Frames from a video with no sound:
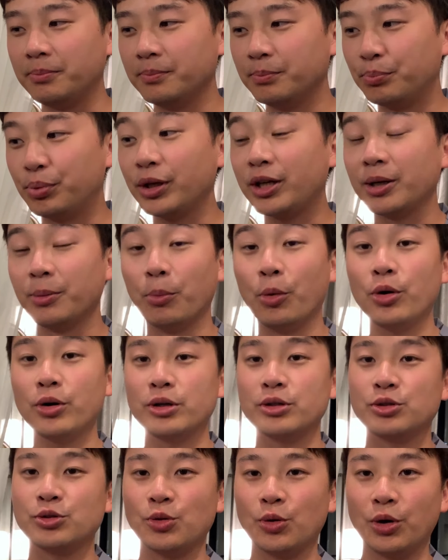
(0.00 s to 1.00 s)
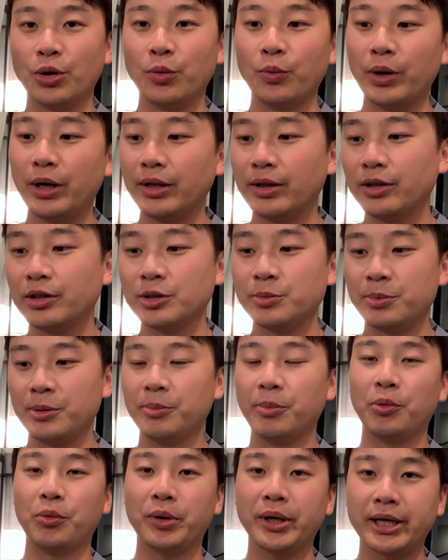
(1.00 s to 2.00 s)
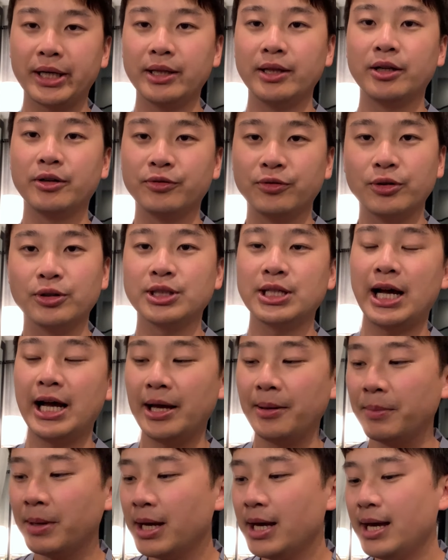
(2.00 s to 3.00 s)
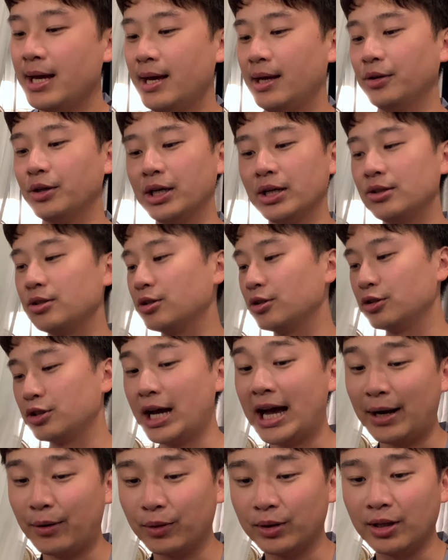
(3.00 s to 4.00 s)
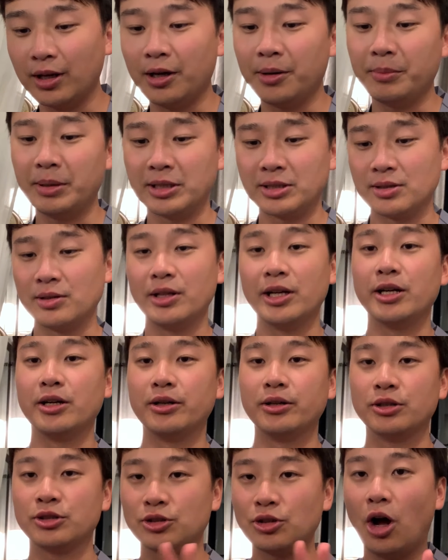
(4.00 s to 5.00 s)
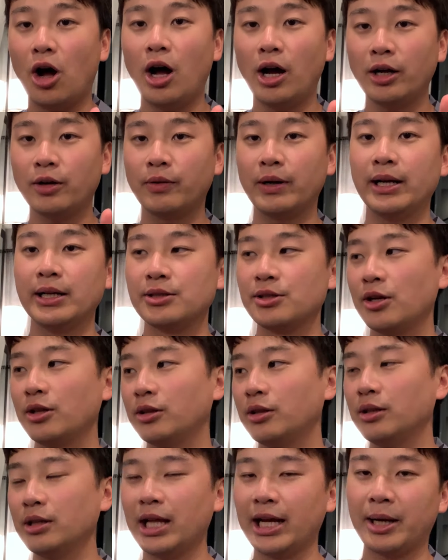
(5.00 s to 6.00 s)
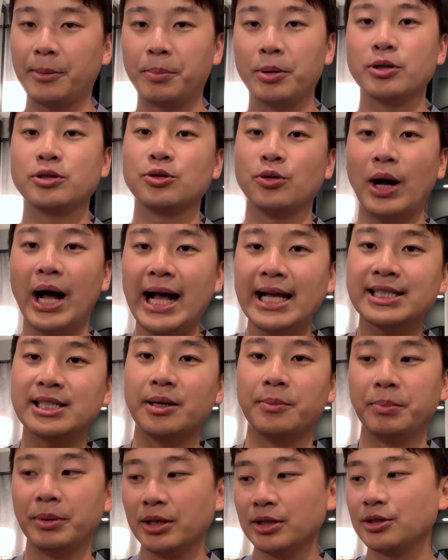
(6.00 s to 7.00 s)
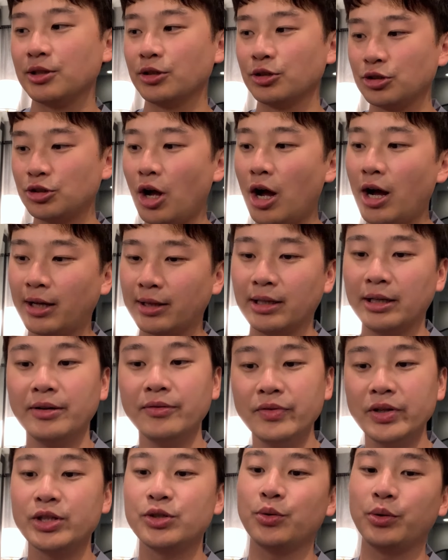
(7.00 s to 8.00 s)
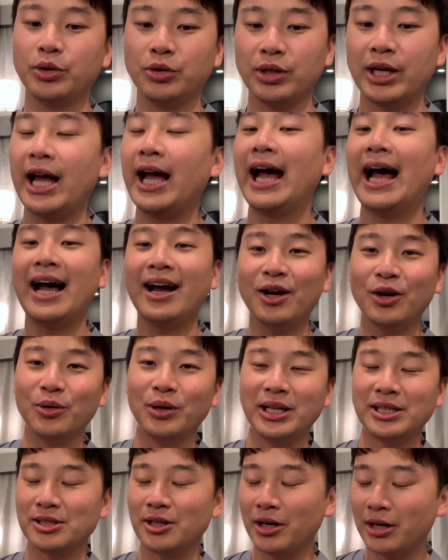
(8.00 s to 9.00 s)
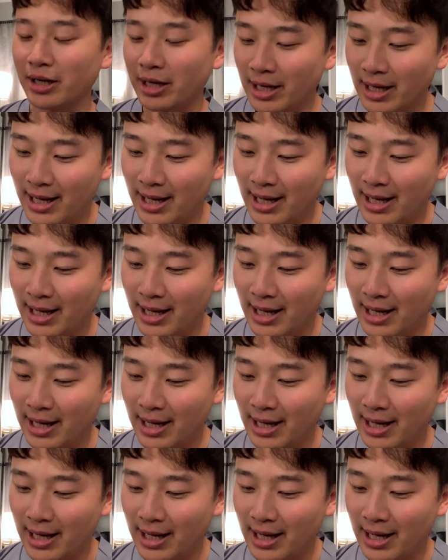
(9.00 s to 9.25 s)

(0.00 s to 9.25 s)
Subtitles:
brick and mortar store where there's people working there full time. You get to interact with them. It's their stock, right? It's not like a personal asset, but it's their stock, their inventory. You can't haggle as hard.